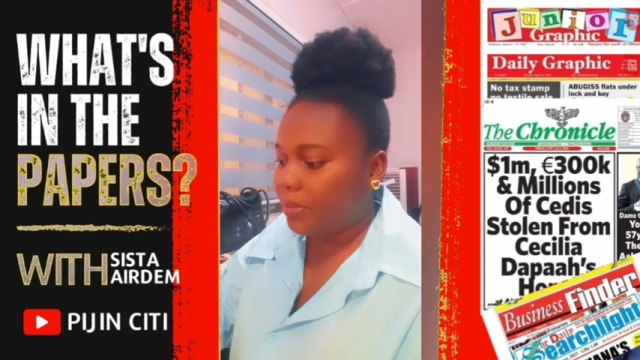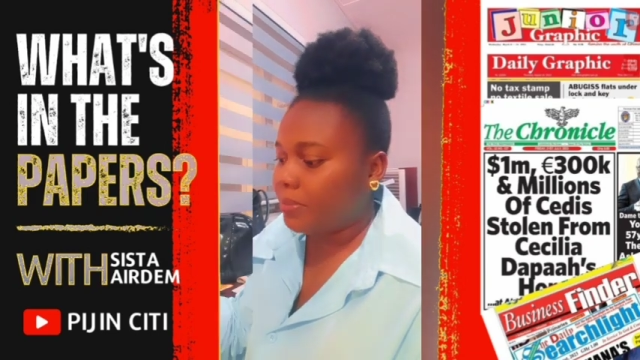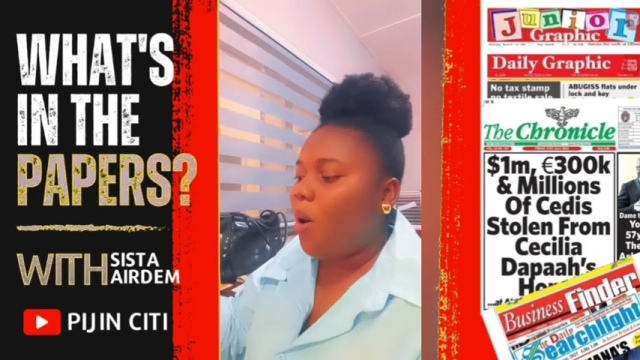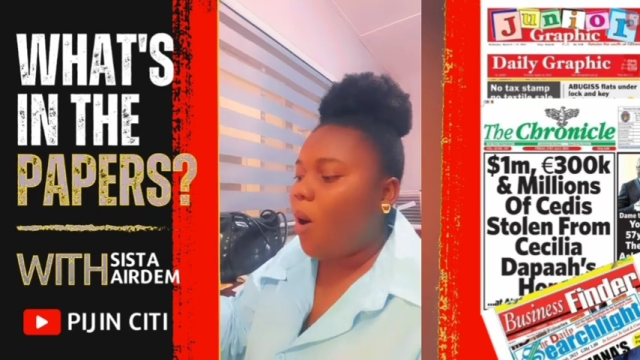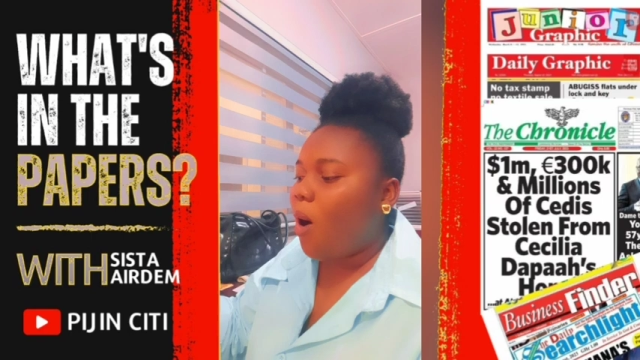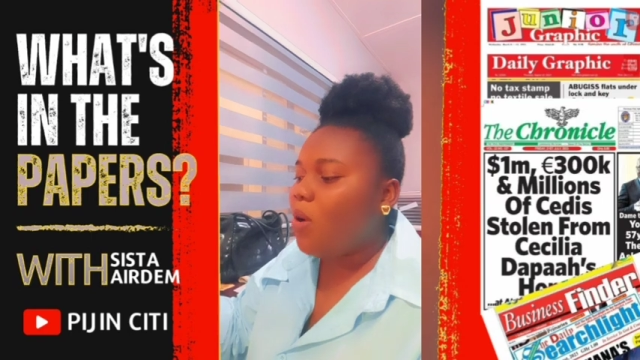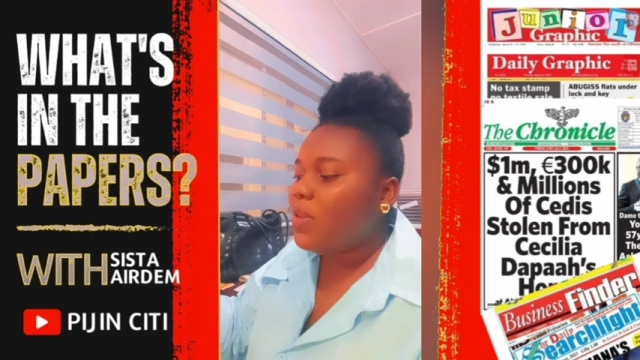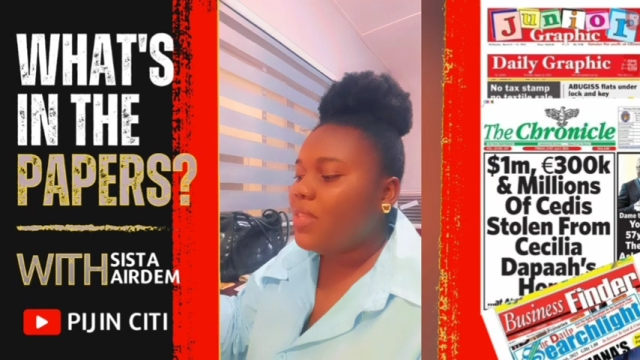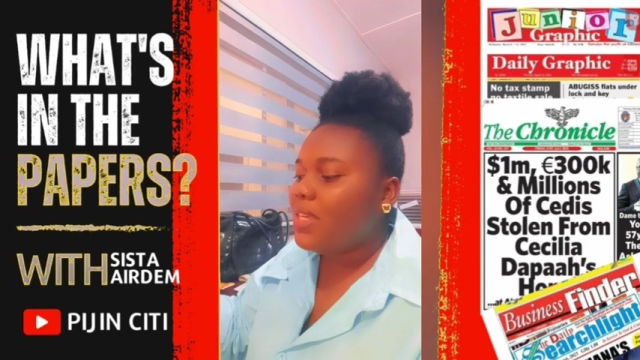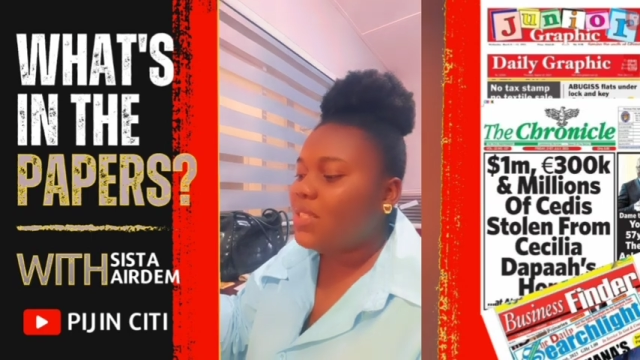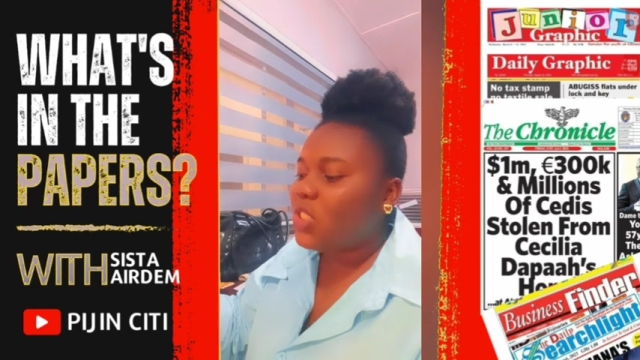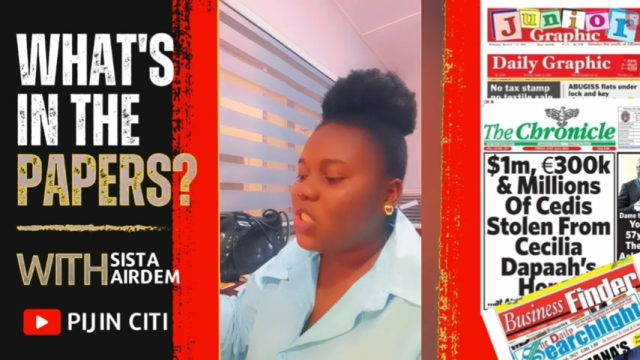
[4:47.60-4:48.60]
All
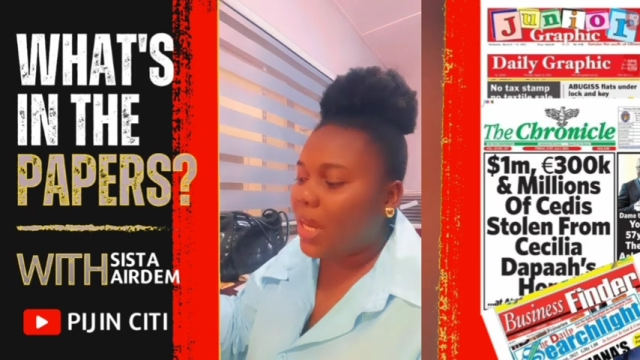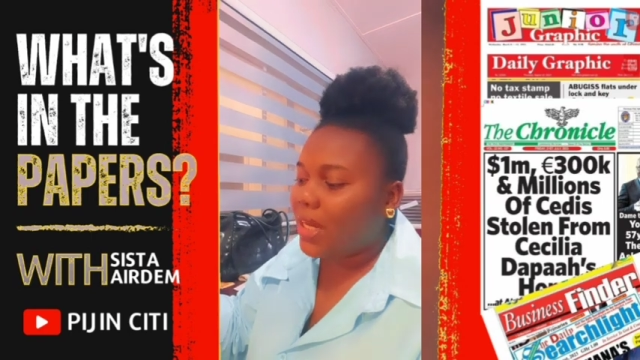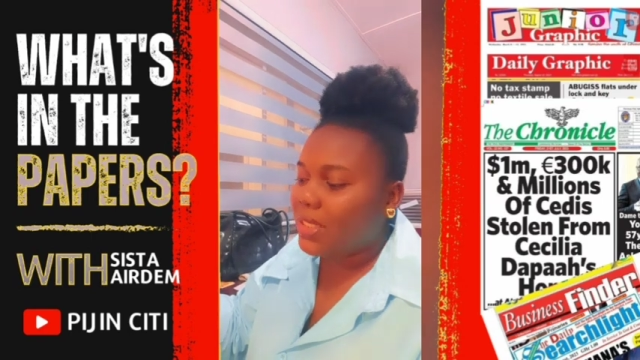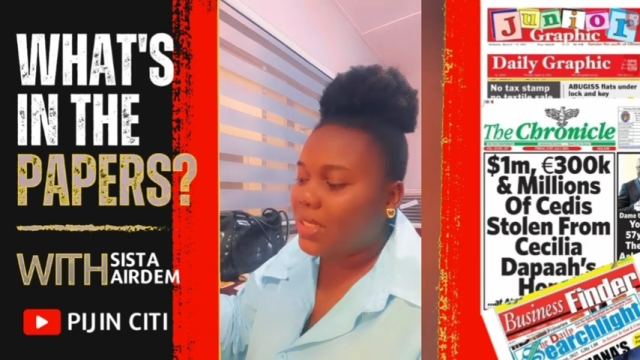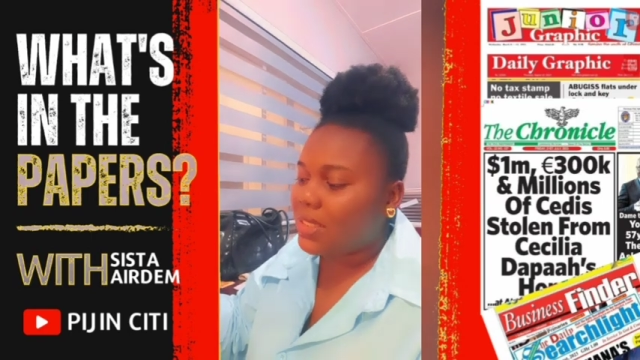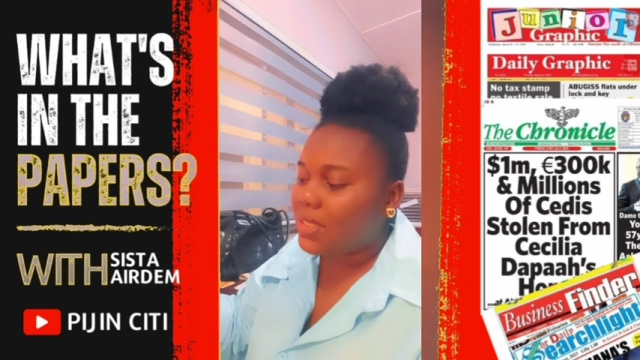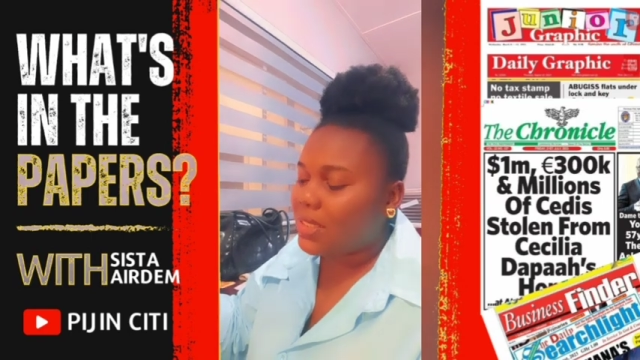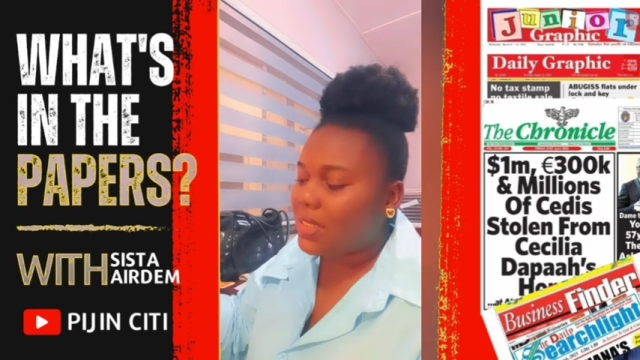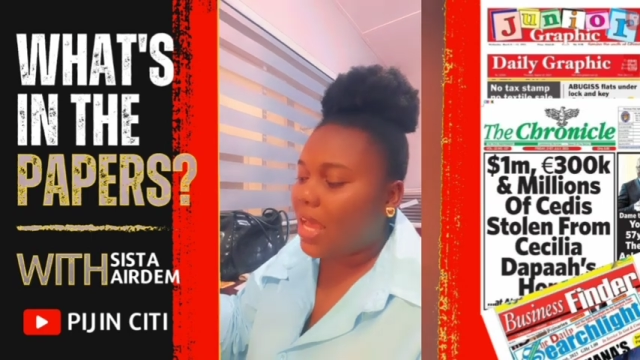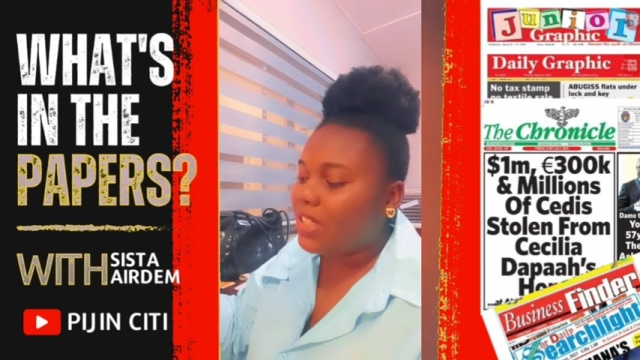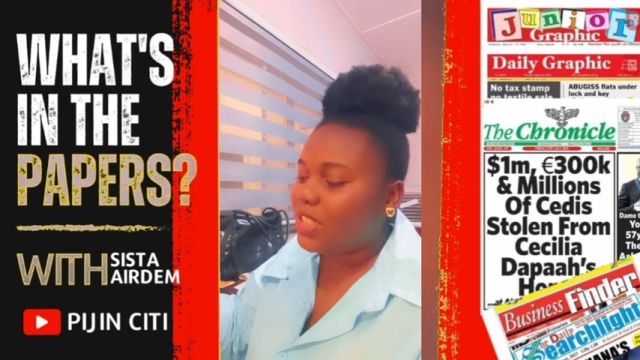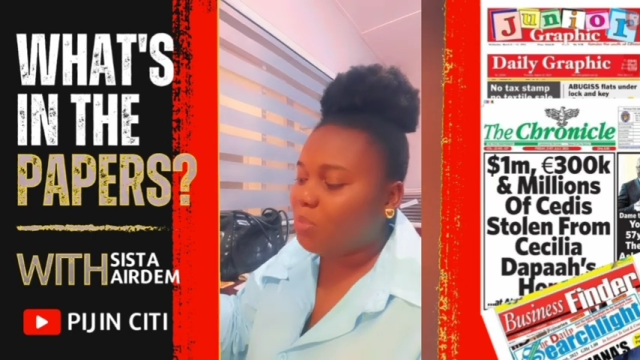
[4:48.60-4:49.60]
these challenges
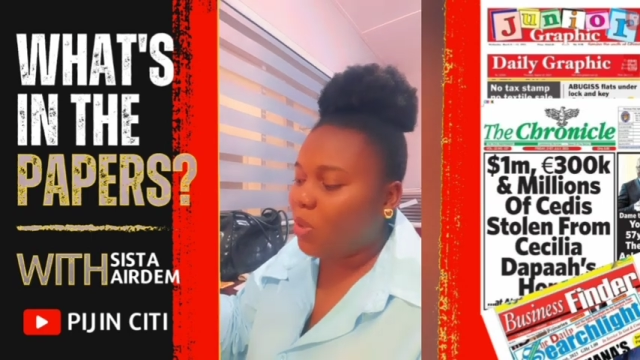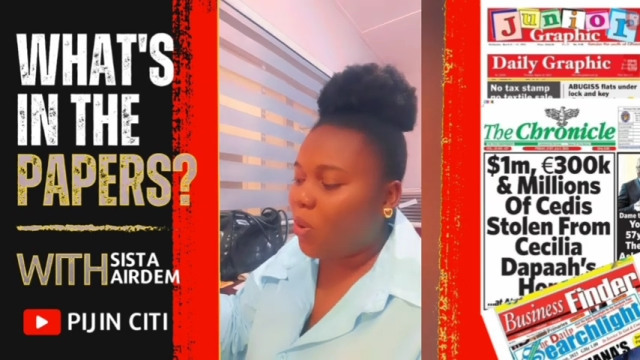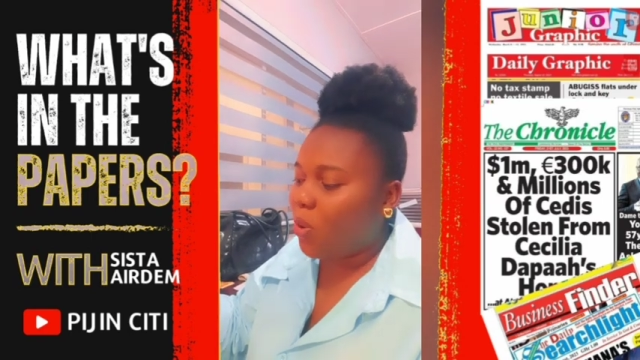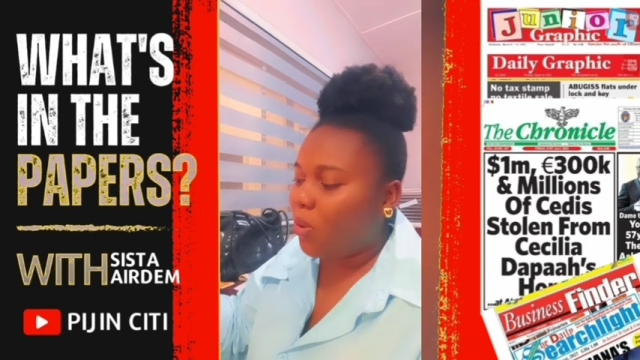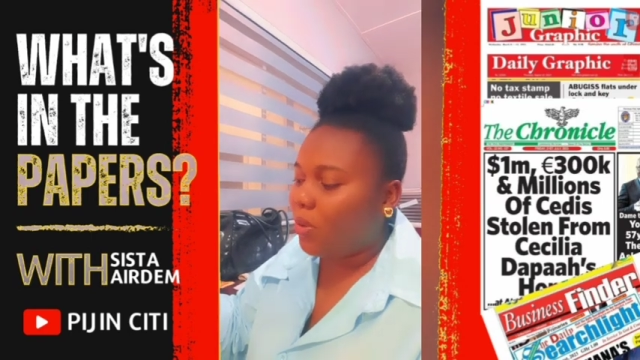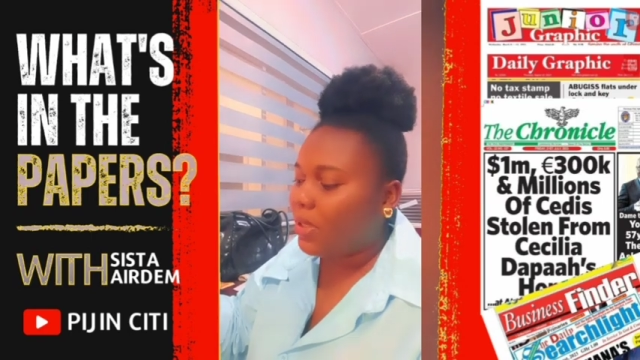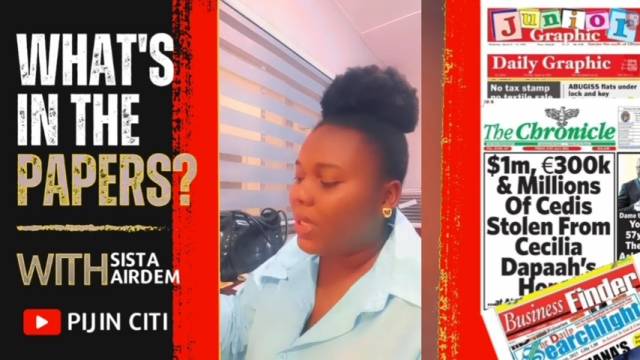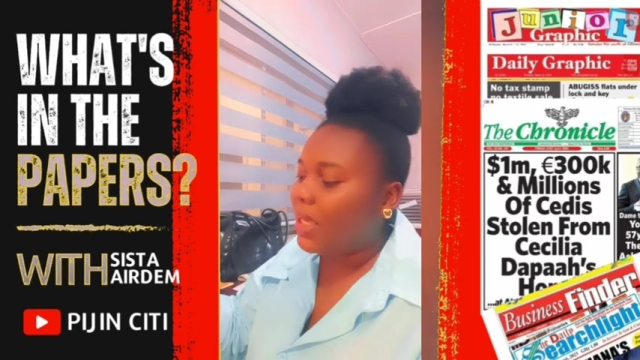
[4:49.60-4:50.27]
and more,